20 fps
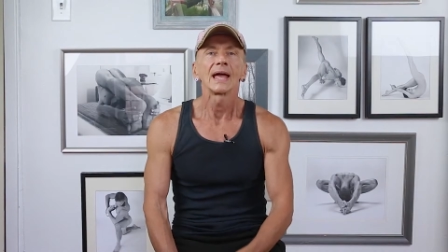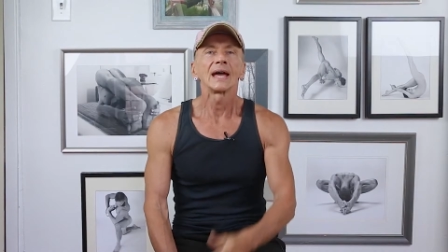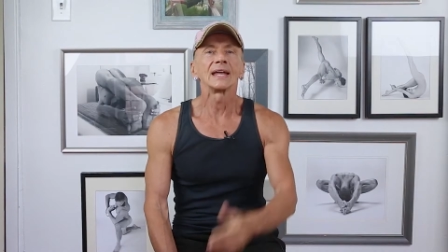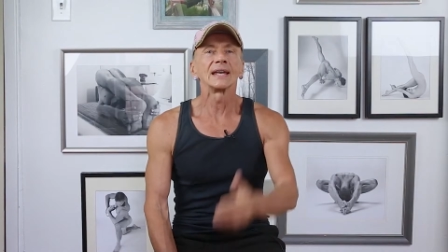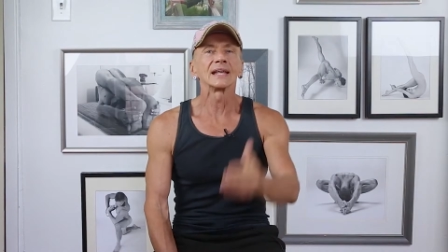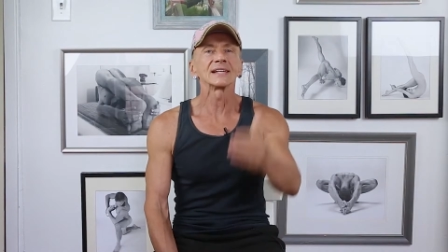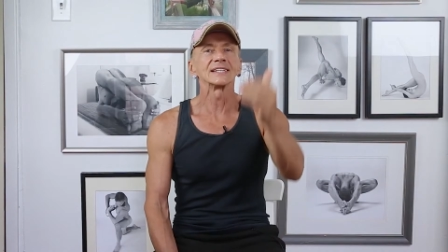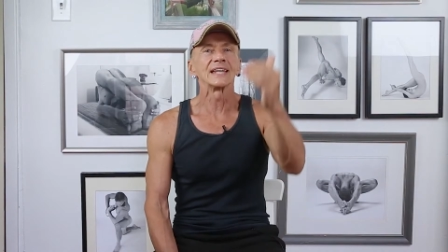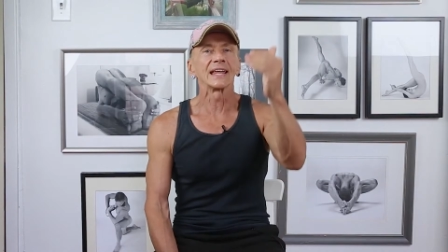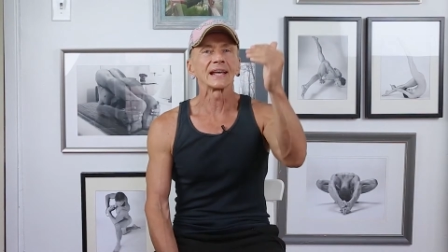
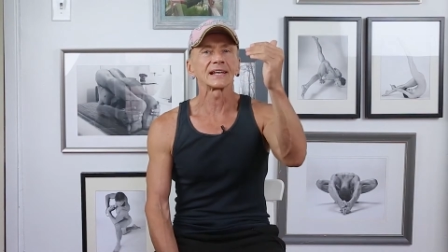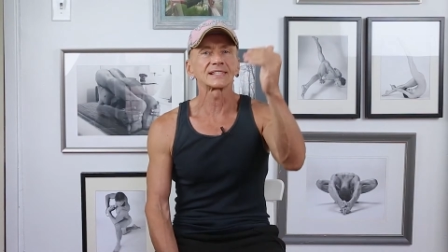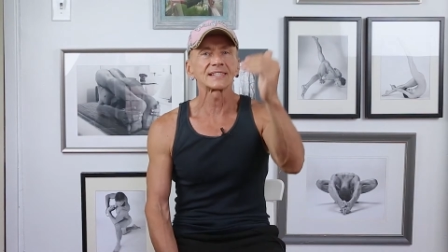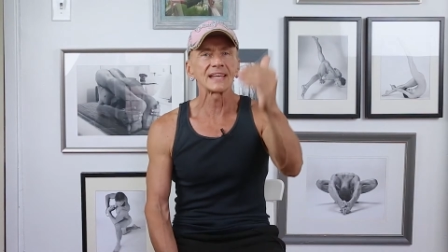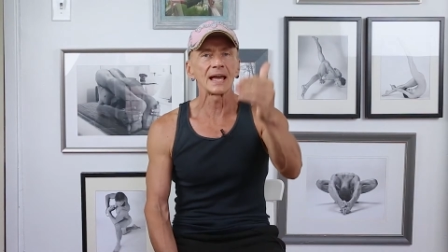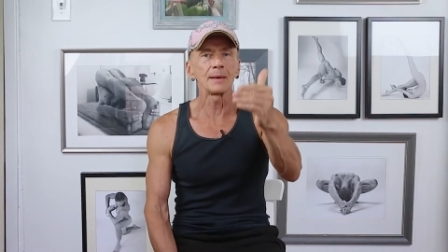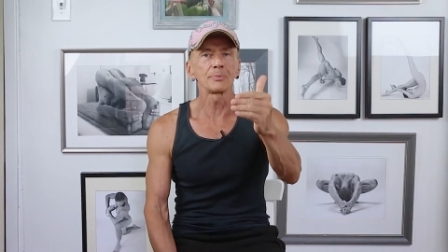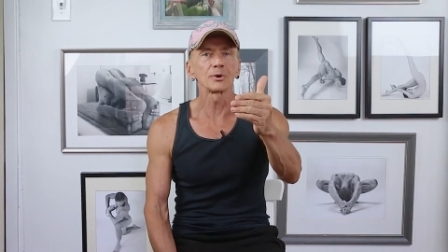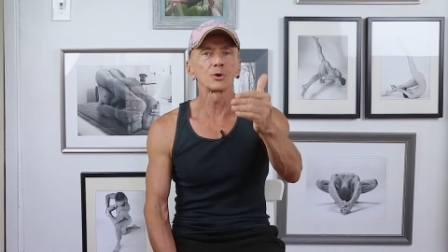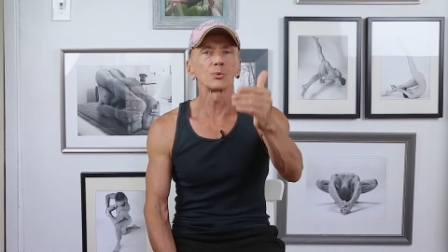And as an
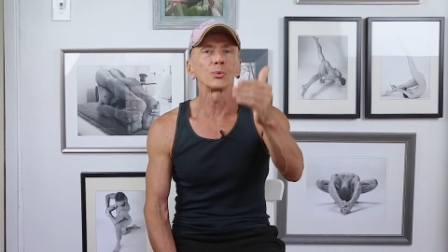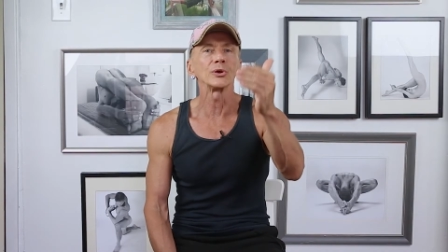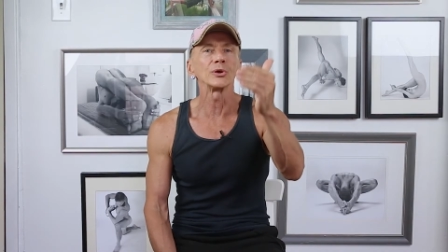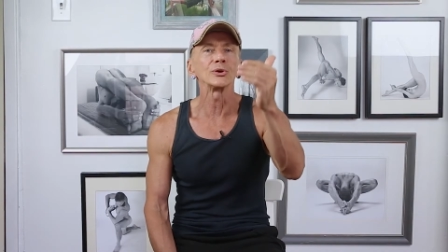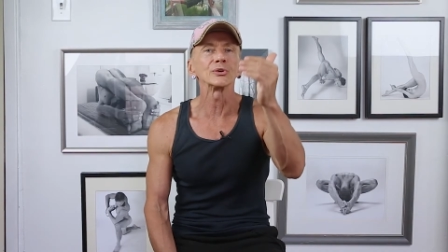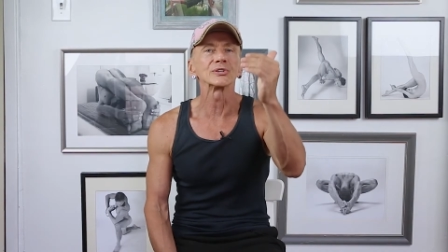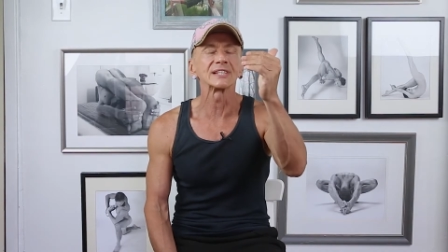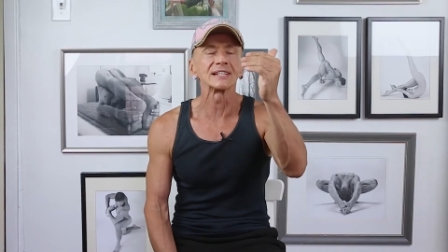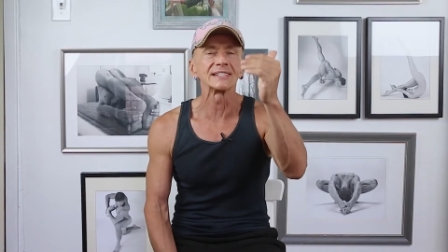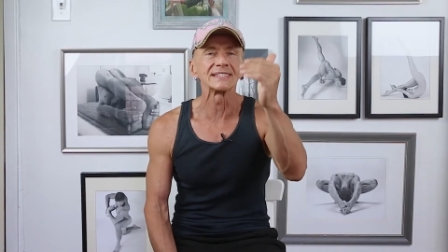example
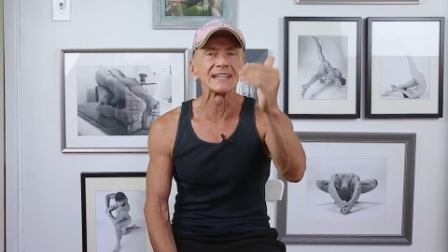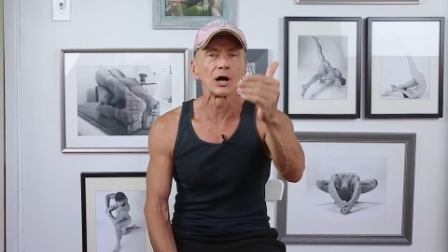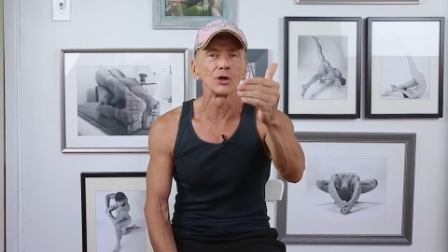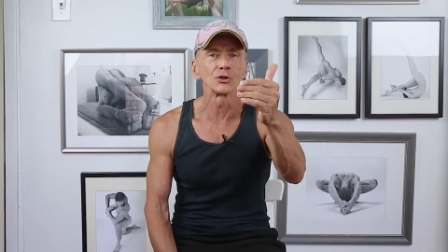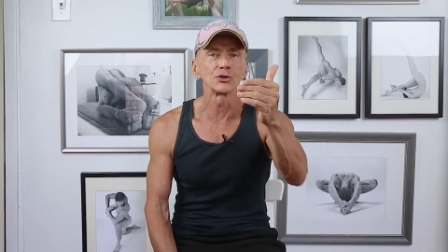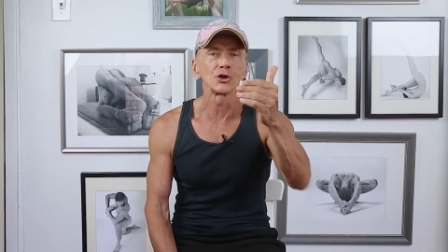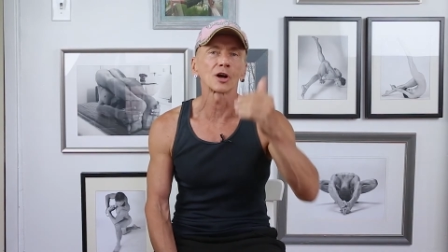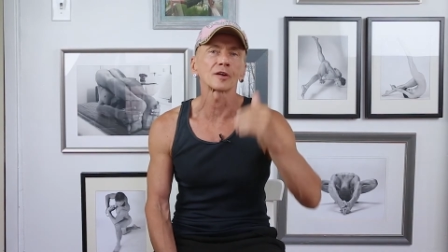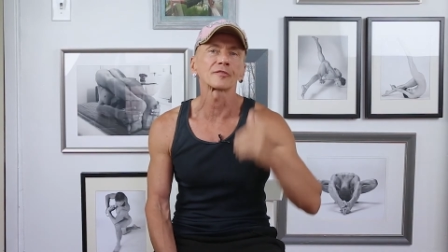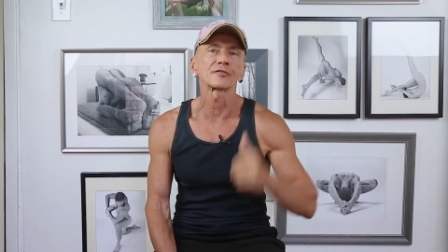we use a
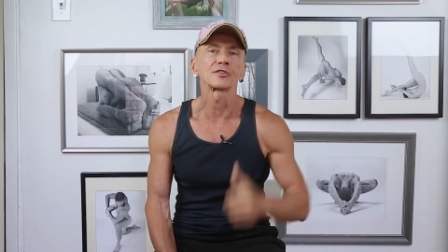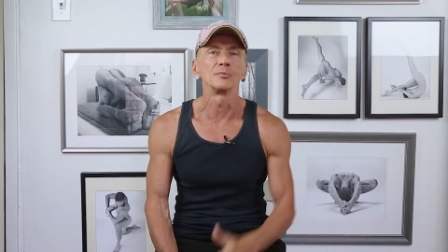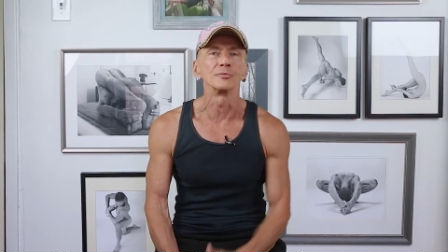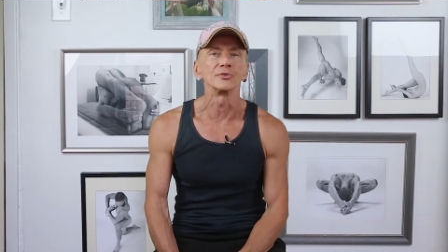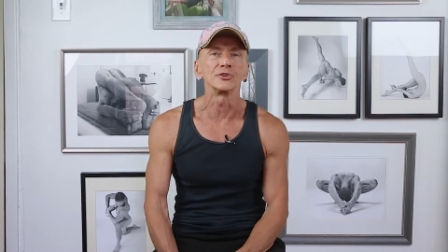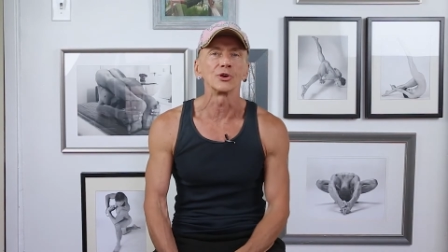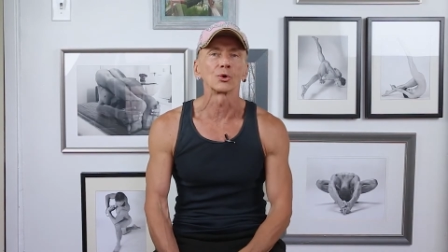down dog from